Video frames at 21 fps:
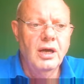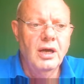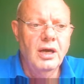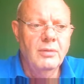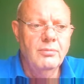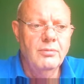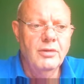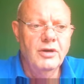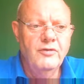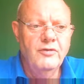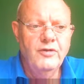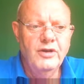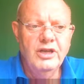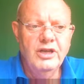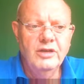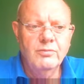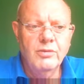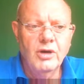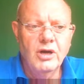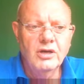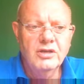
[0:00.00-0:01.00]

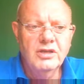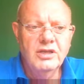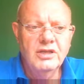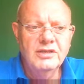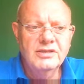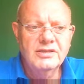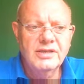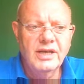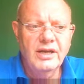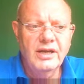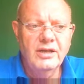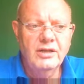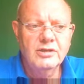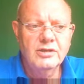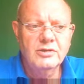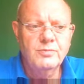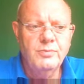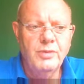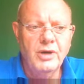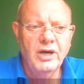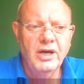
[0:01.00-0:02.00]
affiliate marketing sales
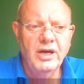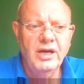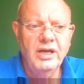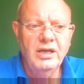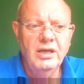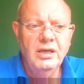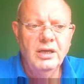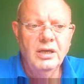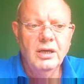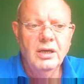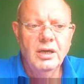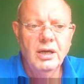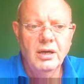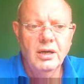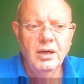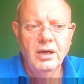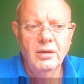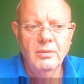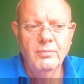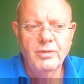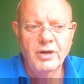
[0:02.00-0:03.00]
by
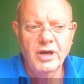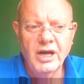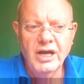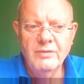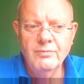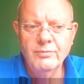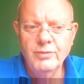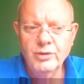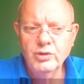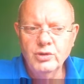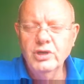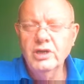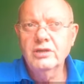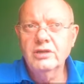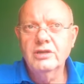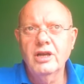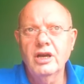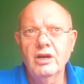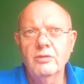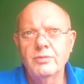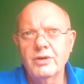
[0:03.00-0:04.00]
Brian Brewer.
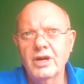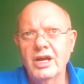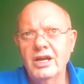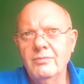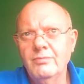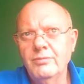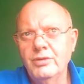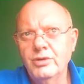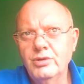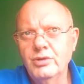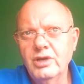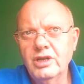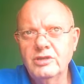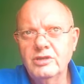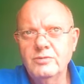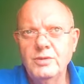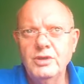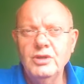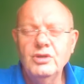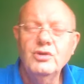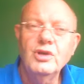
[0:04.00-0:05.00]
Now, Brian Brewer has
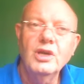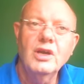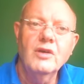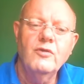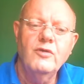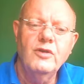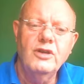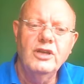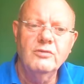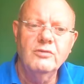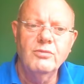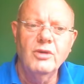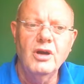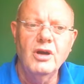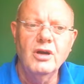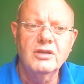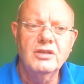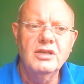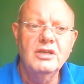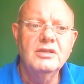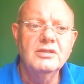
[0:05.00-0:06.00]
been doing affiliate
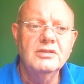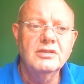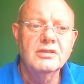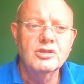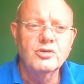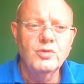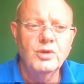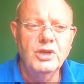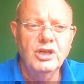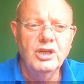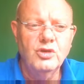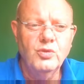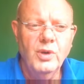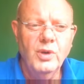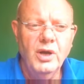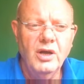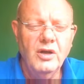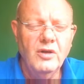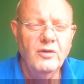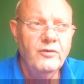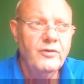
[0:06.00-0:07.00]
marketing since
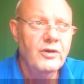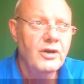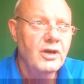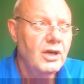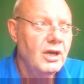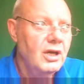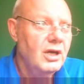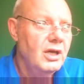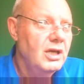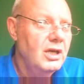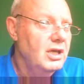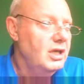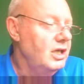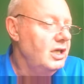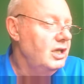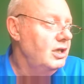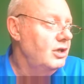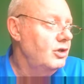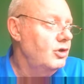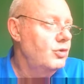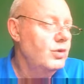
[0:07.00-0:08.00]
2012.
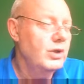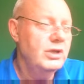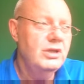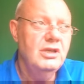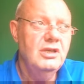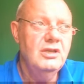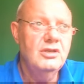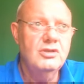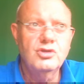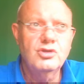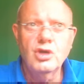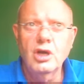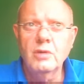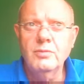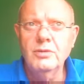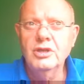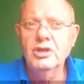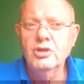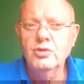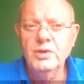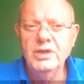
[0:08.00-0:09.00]
He quit his job
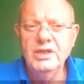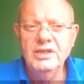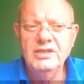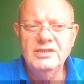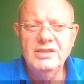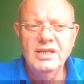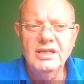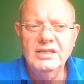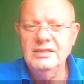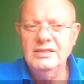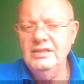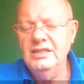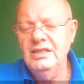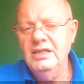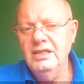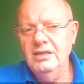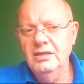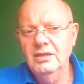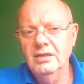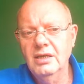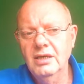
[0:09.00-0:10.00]
in
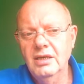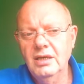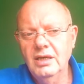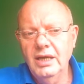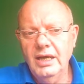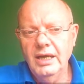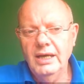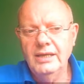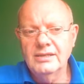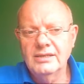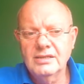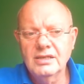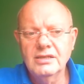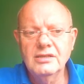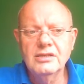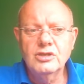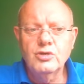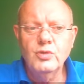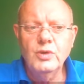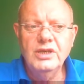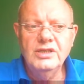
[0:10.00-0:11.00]
2016, and since
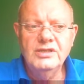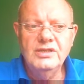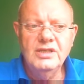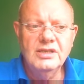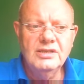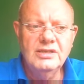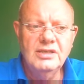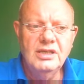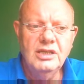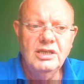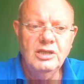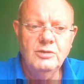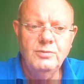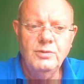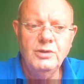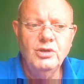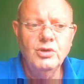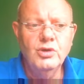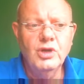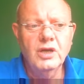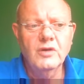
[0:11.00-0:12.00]
2016, he's been
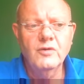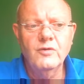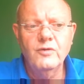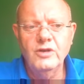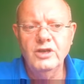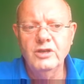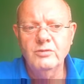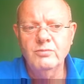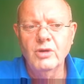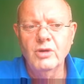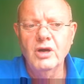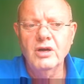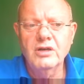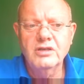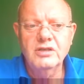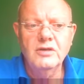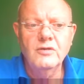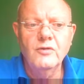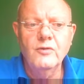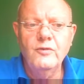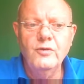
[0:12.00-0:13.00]
doing affiliate
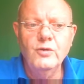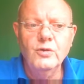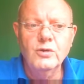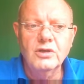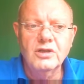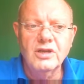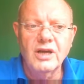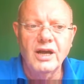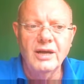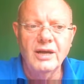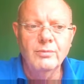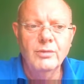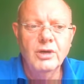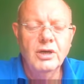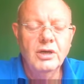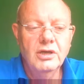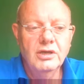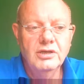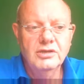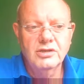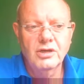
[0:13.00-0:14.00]
marketing full-time.
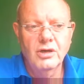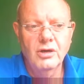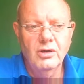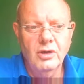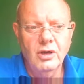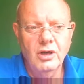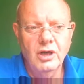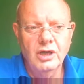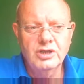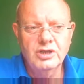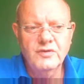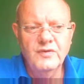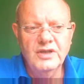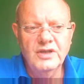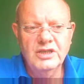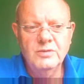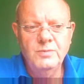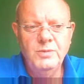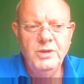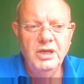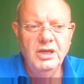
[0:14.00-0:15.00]
So lots of
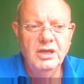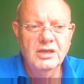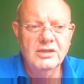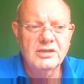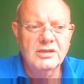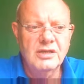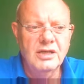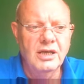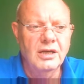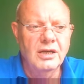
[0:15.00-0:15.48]
experience there.